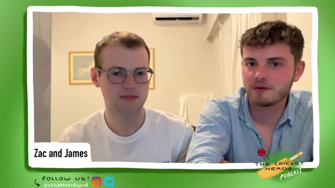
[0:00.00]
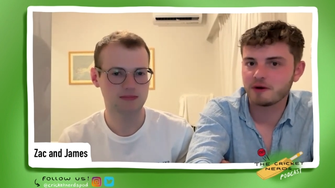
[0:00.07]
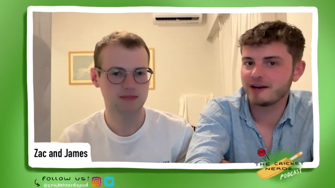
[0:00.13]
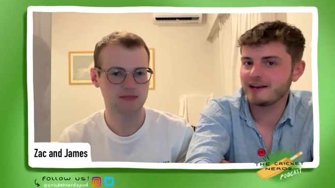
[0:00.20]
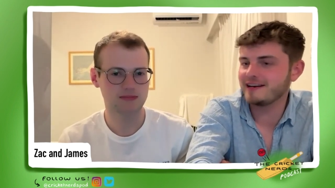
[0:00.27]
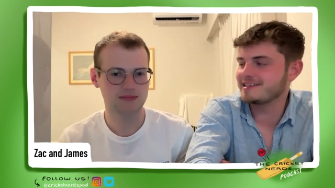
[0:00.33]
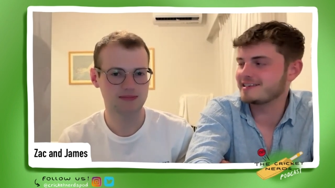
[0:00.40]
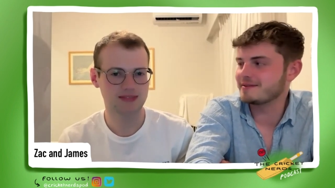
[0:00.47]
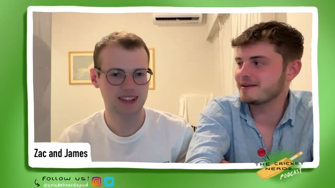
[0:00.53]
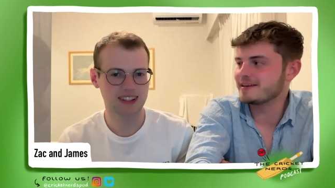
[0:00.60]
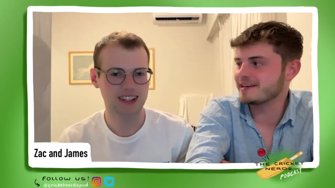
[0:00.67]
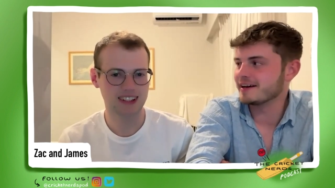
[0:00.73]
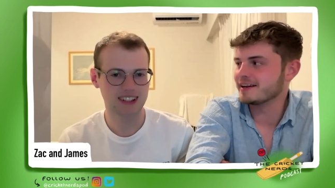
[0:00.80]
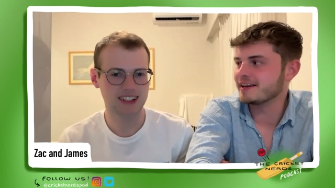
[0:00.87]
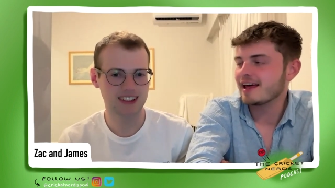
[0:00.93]
Speaker 1: what needs to be
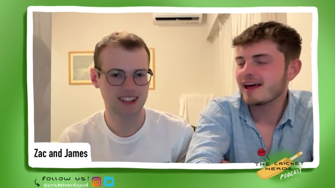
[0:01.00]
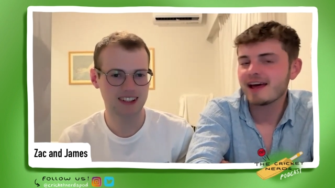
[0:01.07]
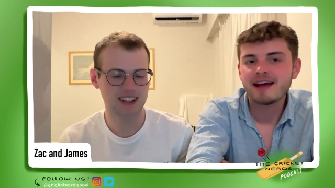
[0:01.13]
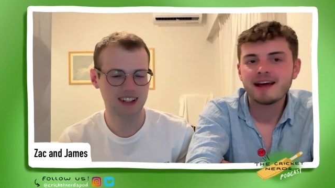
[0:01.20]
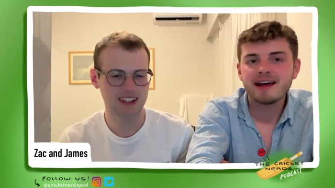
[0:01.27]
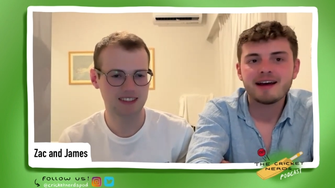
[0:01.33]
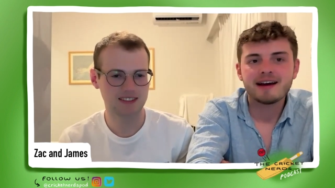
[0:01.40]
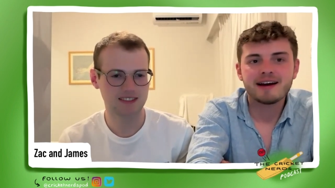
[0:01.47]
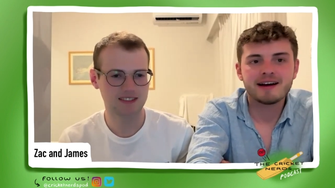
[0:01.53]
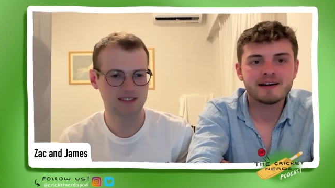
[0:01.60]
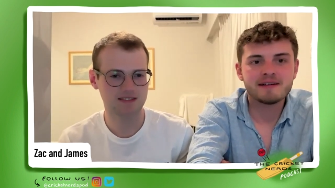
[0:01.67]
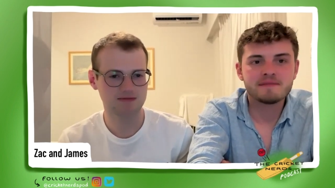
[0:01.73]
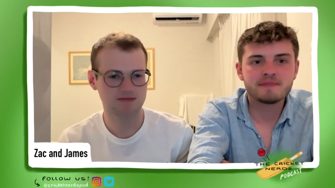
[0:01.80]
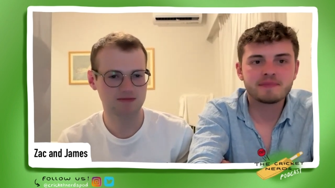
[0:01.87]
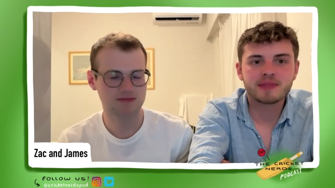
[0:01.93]
done. Yeah.
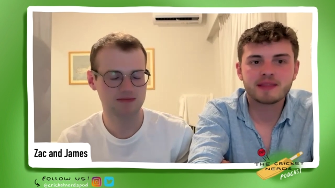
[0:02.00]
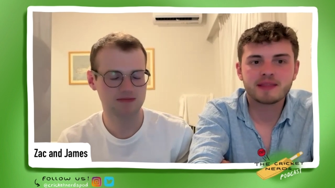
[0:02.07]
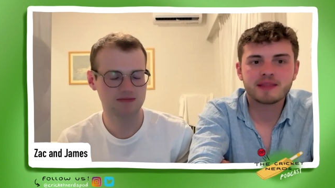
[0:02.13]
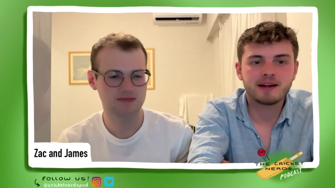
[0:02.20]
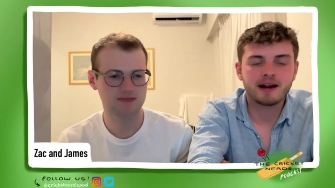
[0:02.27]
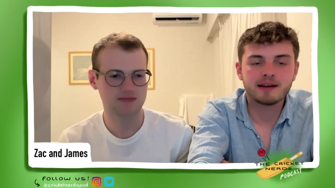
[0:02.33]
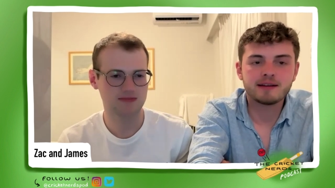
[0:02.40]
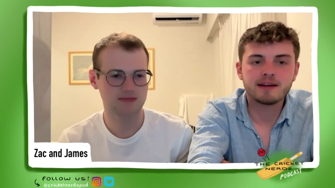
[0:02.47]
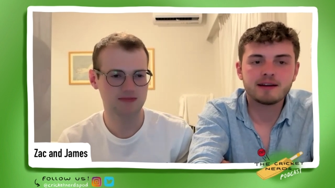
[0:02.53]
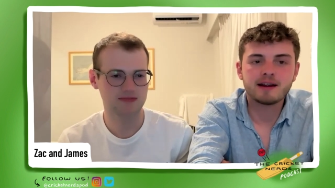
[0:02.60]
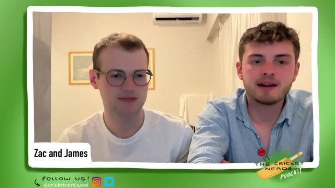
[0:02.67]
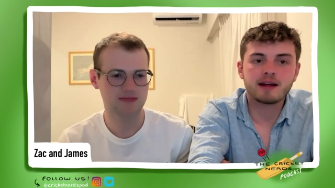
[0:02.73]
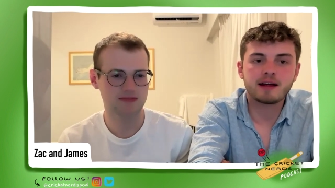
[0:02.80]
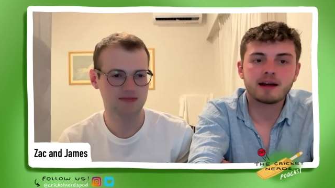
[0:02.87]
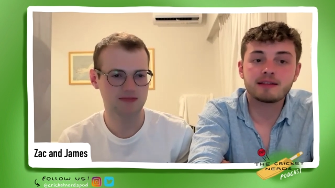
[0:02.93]
Um, and
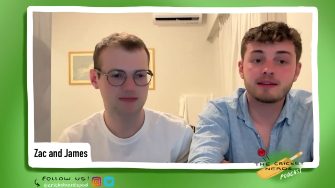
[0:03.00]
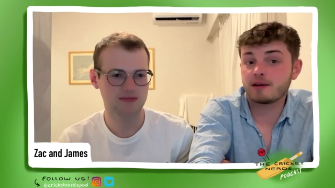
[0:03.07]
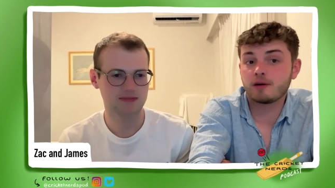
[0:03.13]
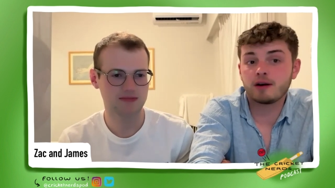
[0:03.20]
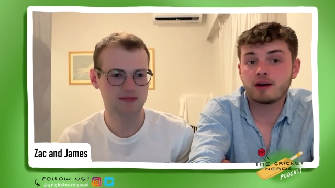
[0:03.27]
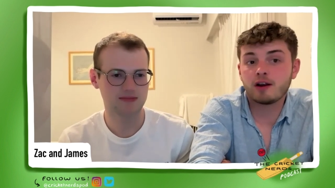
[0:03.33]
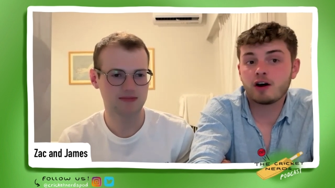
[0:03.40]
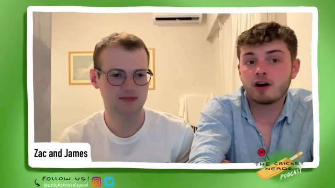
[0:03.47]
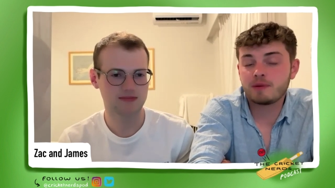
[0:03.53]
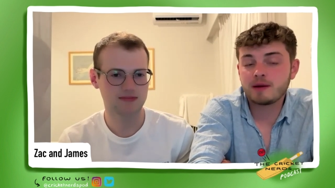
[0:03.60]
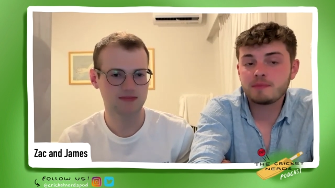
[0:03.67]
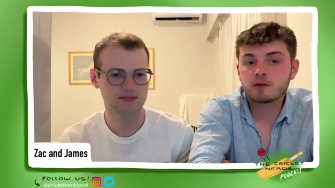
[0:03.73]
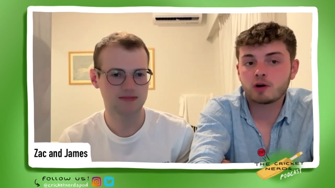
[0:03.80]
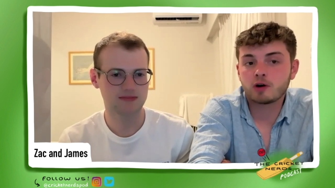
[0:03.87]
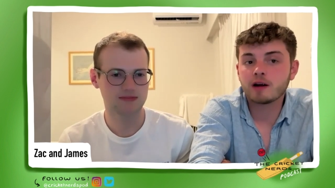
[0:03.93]
I think there are a lot of
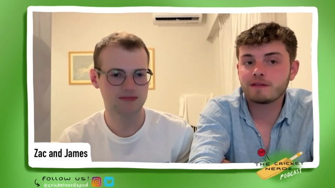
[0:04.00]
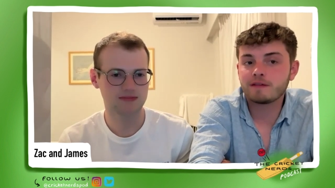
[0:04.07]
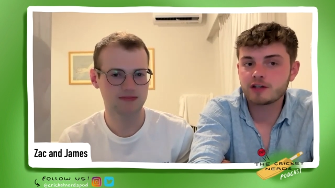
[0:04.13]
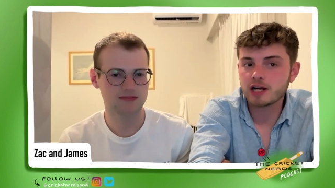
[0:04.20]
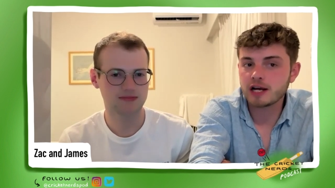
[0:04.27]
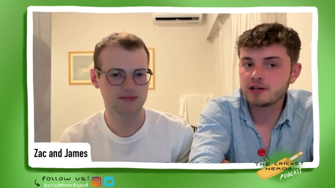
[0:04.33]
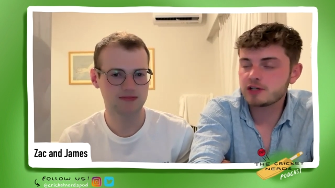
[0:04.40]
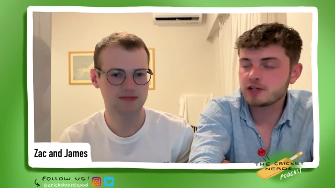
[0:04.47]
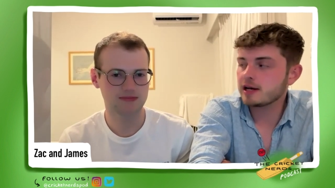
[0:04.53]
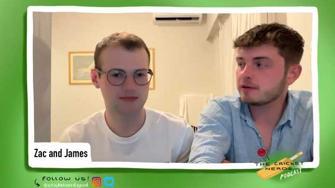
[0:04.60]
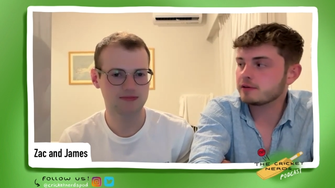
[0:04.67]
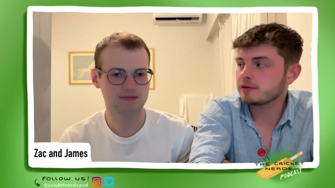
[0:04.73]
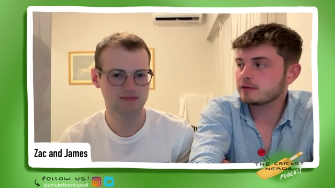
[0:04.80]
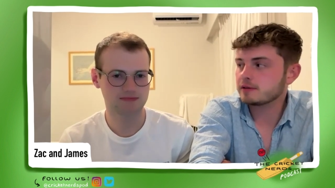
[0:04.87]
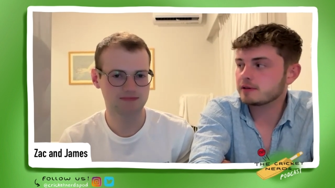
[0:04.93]
people crying for change
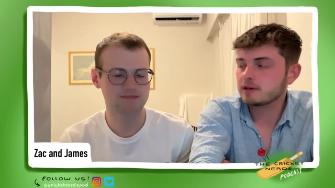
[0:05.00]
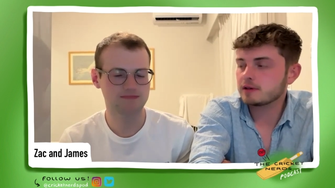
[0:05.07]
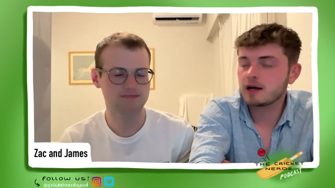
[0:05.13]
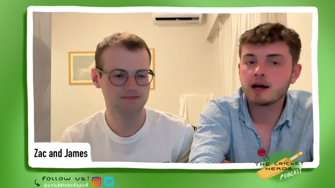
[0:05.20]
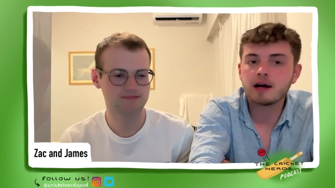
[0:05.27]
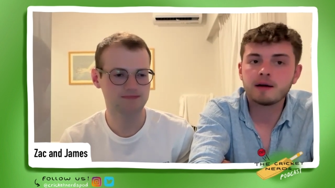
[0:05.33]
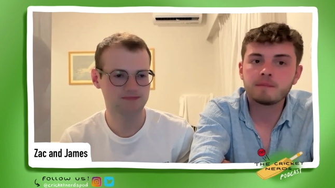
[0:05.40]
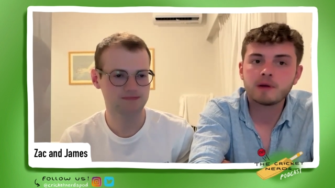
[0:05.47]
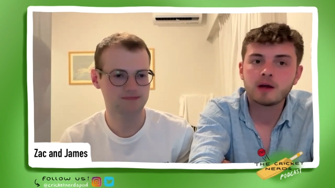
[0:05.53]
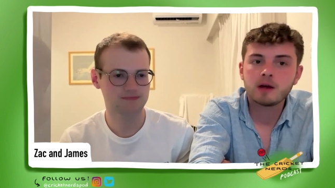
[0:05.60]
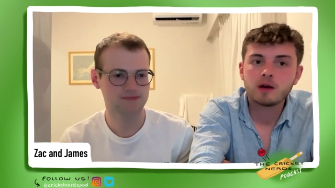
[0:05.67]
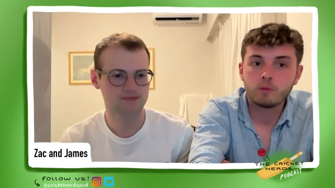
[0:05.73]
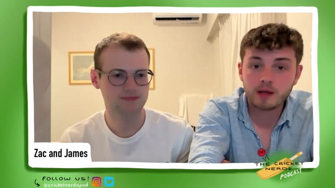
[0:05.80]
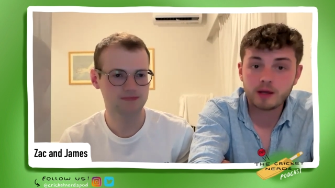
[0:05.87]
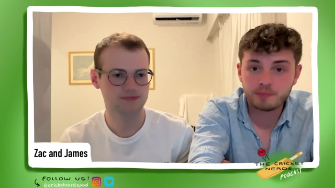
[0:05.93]
now. Mm-hmm. Um,
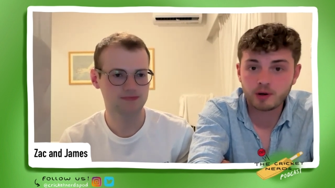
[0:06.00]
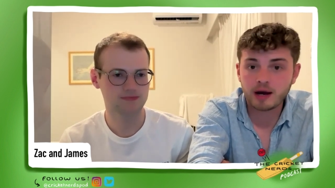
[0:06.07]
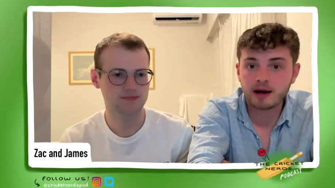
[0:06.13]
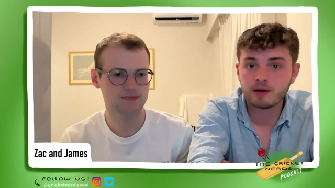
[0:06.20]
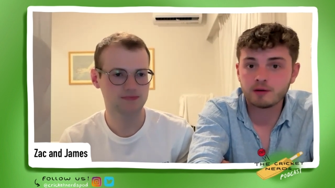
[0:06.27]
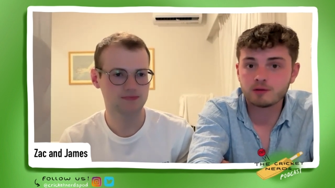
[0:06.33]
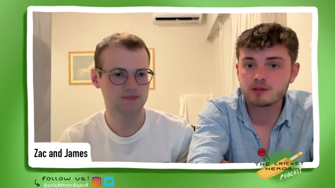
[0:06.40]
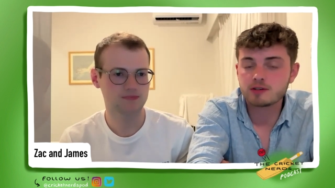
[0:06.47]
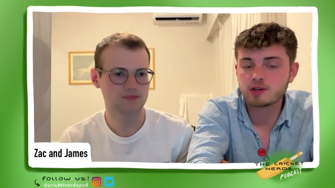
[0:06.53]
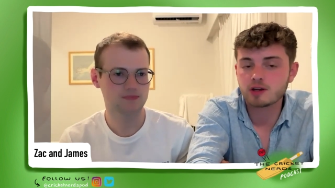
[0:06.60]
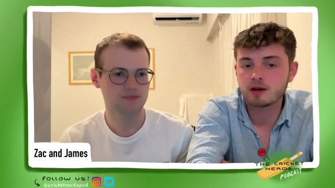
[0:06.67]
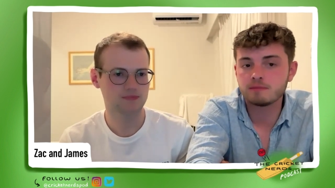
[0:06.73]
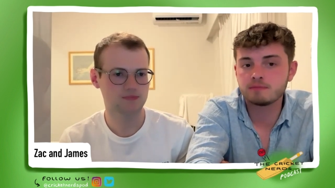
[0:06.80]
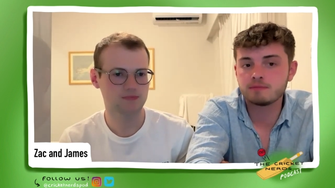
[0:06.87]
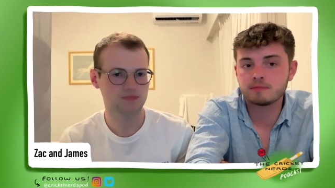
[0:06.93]
we put out
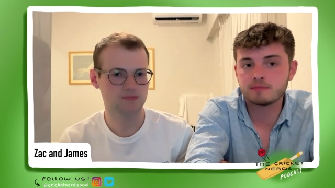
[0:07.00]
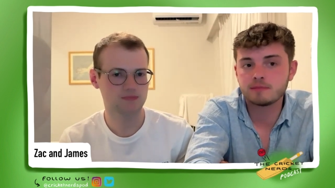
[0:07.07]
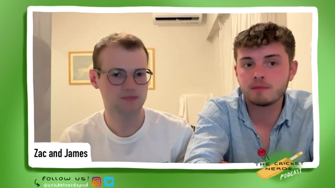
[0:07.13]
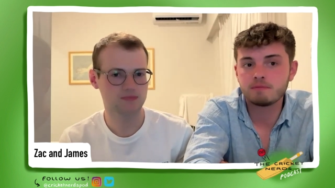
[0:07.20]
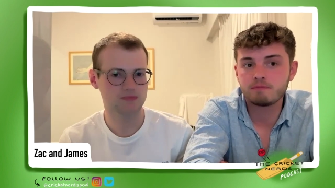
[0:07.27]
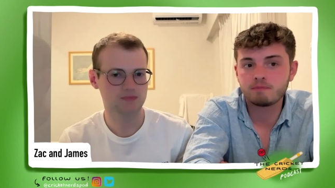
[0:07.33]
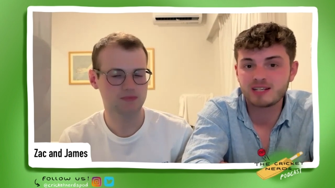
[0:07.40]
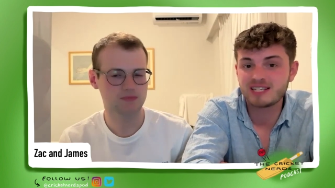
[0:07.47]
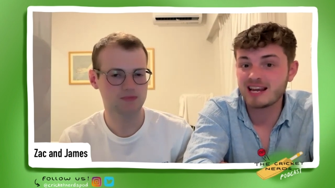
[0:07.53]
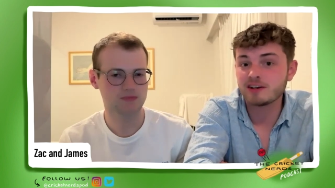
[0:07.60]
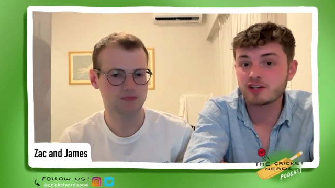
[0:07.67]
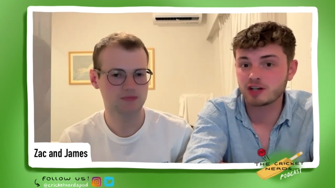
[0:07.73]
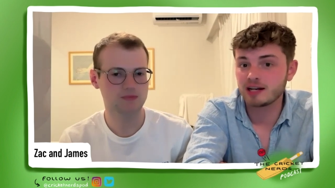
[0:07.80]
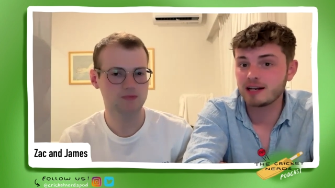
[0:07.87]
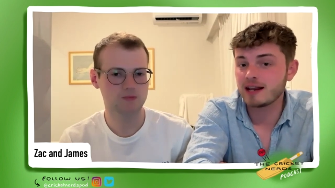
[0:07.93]
some
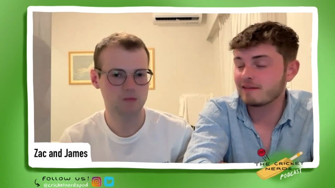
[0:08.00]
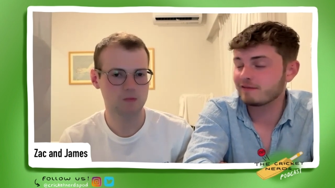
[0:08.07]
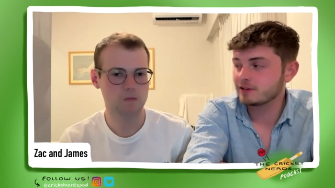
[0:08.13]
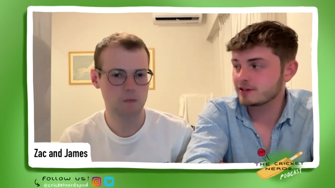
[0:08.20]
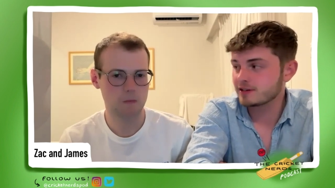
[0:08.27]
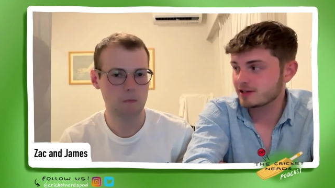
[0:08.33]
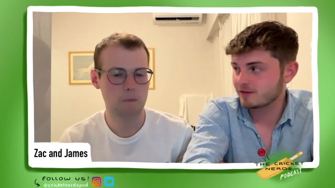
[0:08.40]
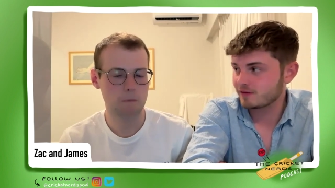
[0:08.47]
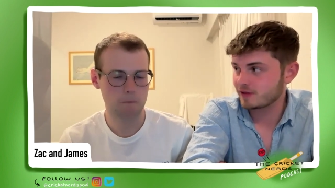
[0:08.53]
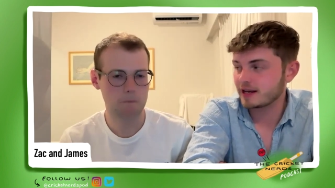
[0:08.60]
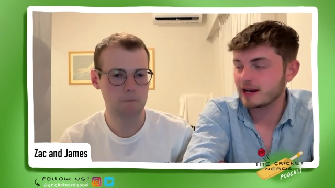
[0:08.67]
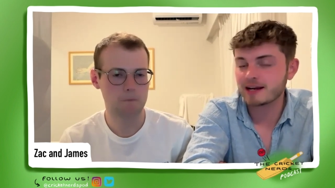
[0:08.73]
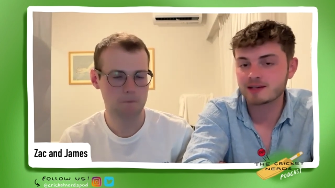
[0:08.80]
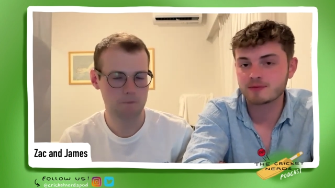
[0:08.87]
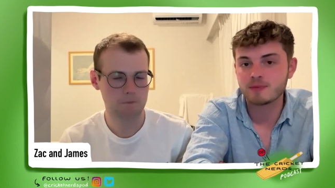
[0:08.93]
potential 11s for the
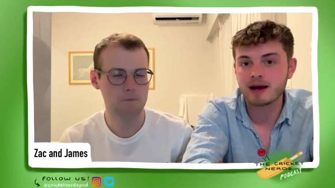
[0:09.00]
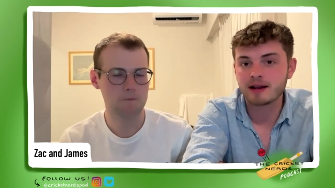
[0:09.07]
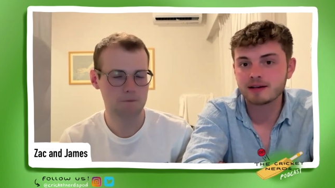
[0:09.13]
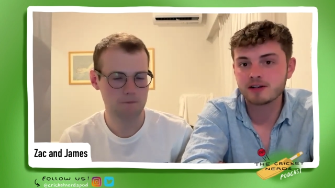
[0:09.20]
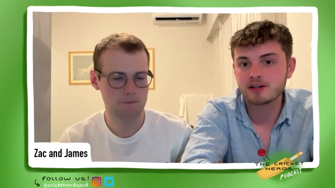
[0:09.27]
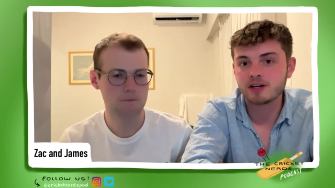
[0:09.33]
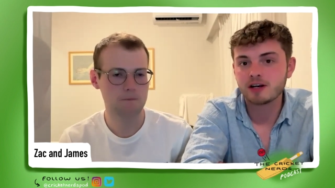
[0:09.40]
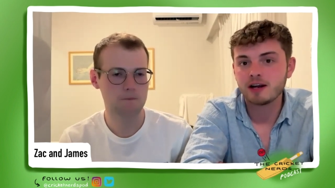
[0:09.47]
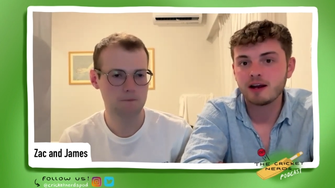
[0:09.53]
next match.